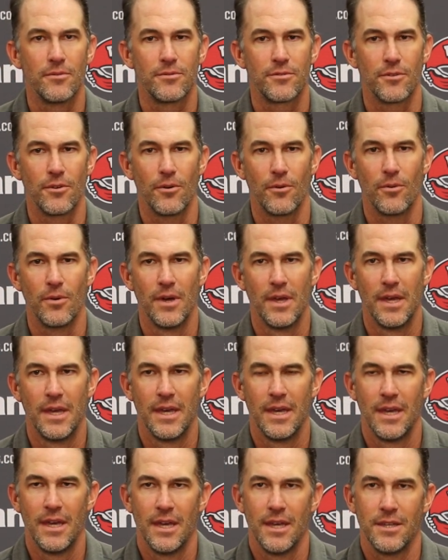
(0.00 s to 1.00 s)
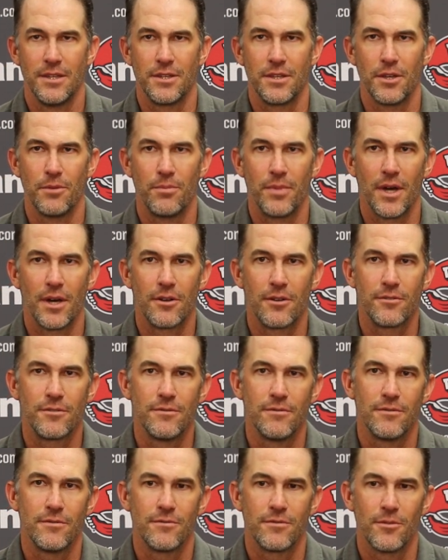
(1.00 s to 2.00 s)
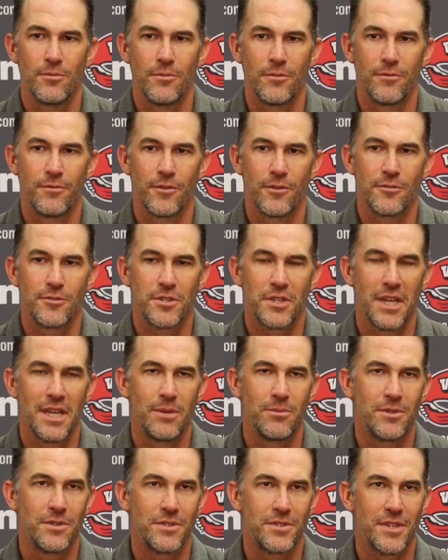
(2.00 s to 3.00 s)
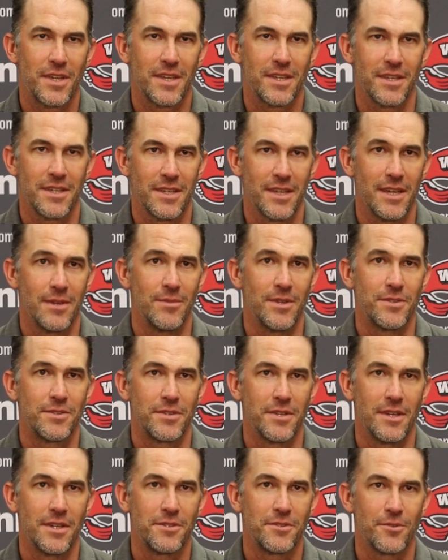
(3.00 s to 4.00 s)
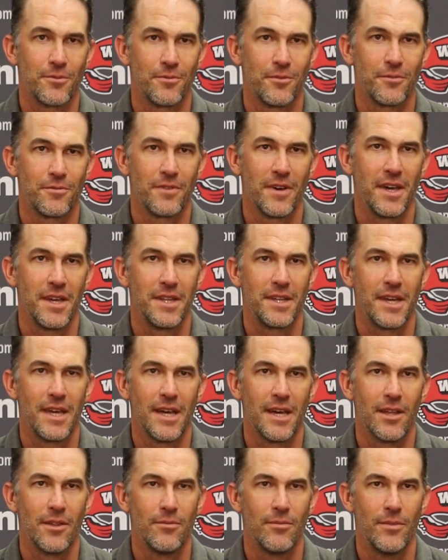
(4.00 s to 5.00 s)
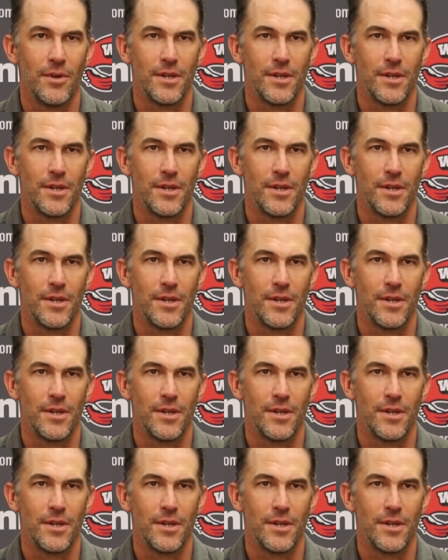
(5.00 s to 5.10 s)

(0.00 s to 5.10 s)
So you get better from the first game to the second game, they say, so we'll find out.